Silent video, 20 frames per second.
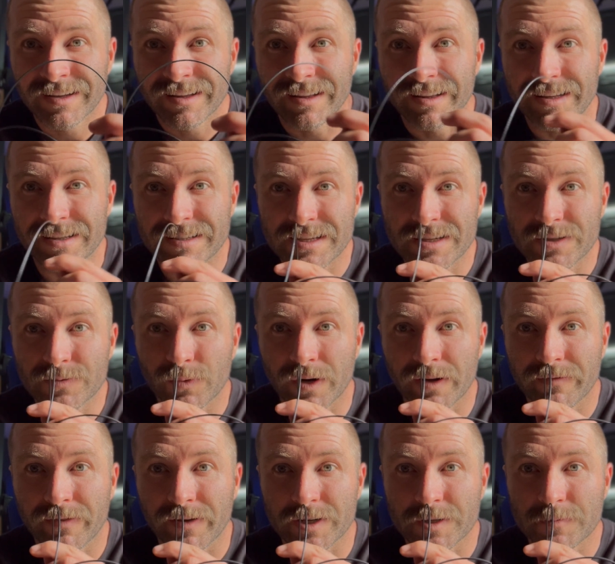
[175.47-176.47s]
This is one
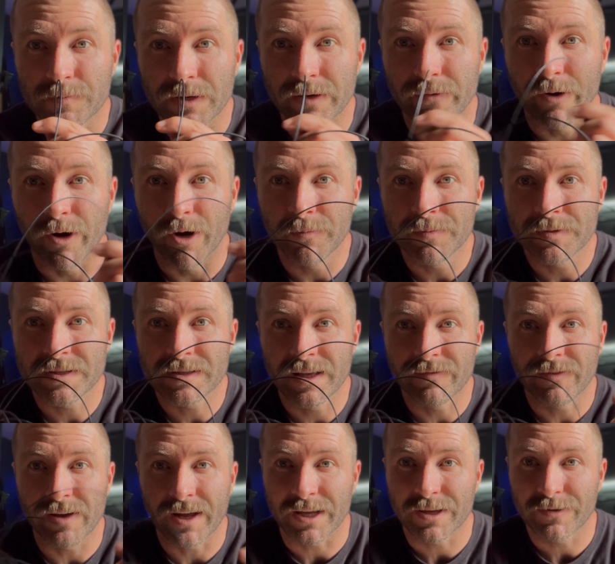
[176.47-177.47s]
of their speed ropes.
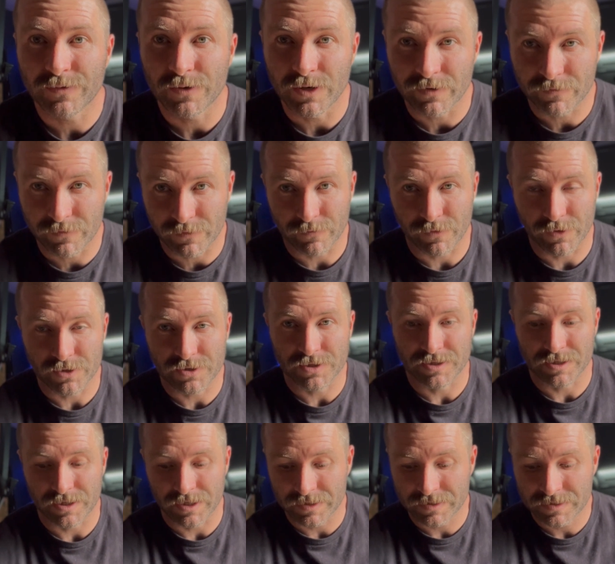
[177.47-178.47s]
They've got a few different versions
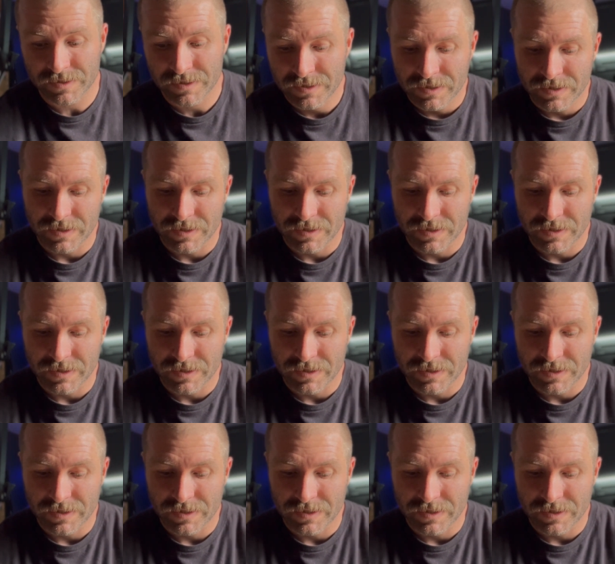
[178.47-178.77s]
of these.